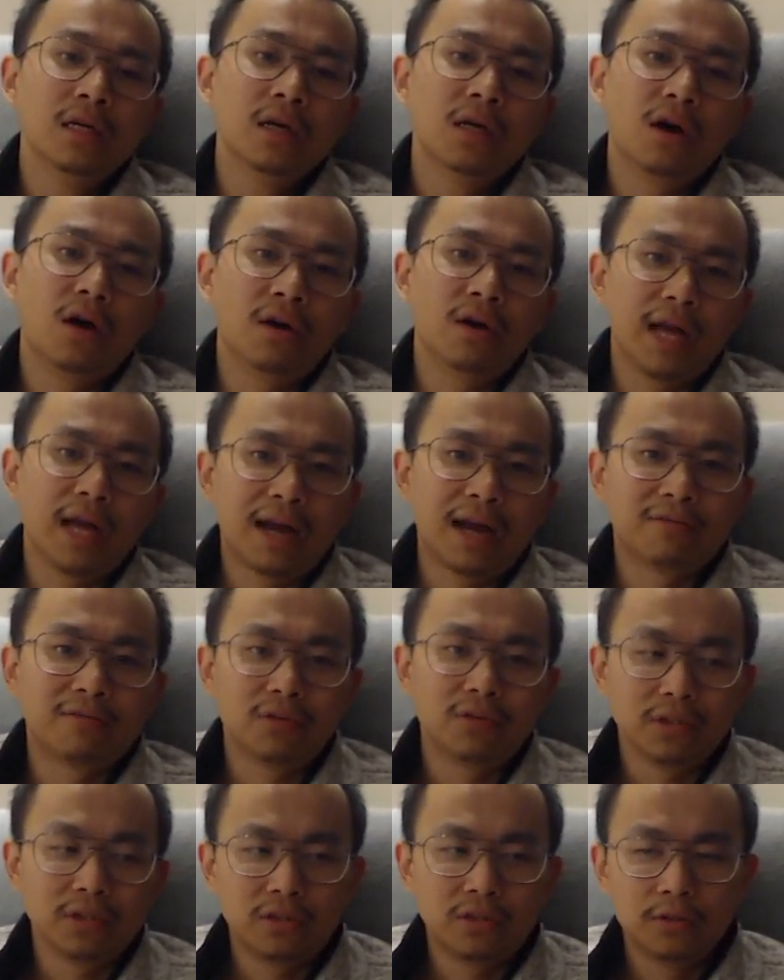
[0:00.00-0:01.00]
on
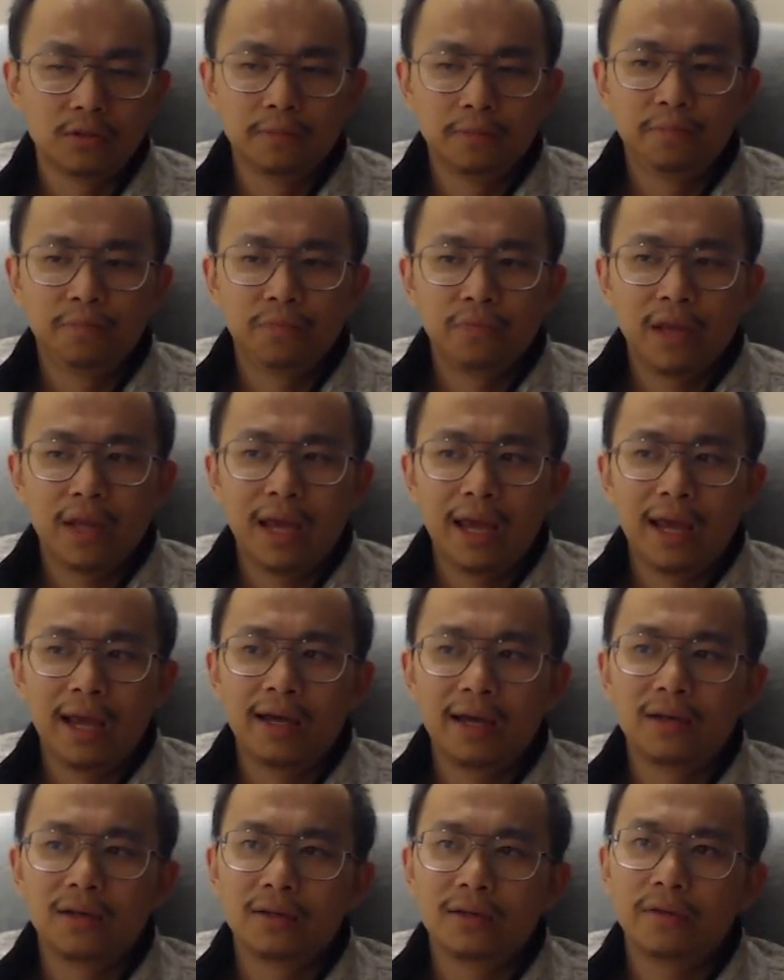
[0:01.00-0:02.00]
average.
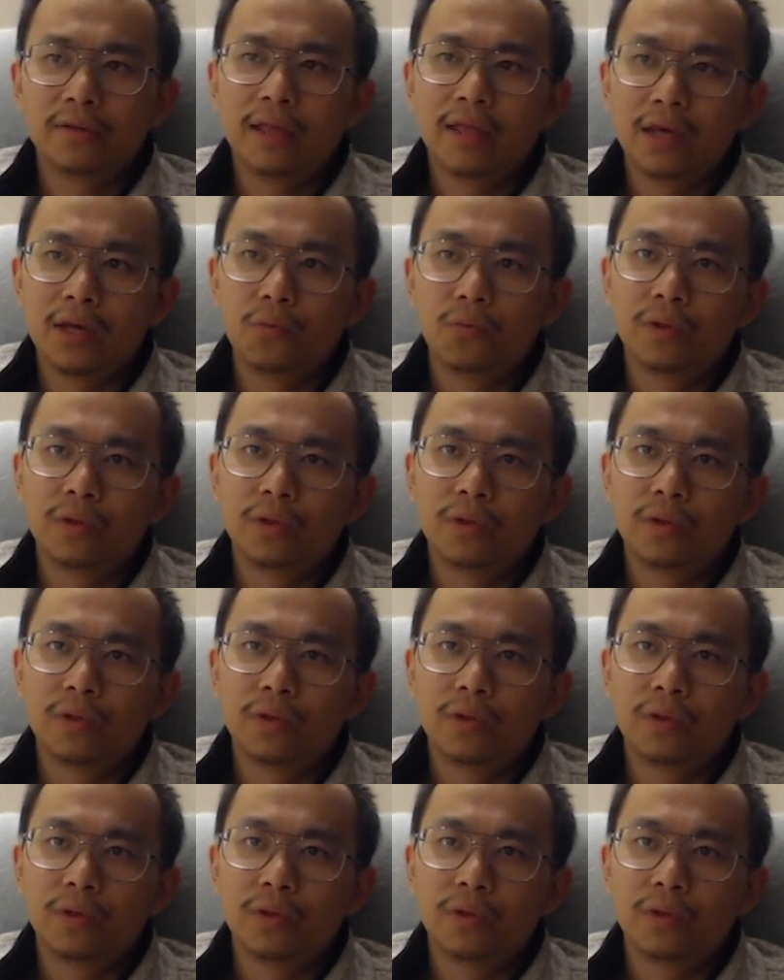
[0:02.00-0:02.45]
And they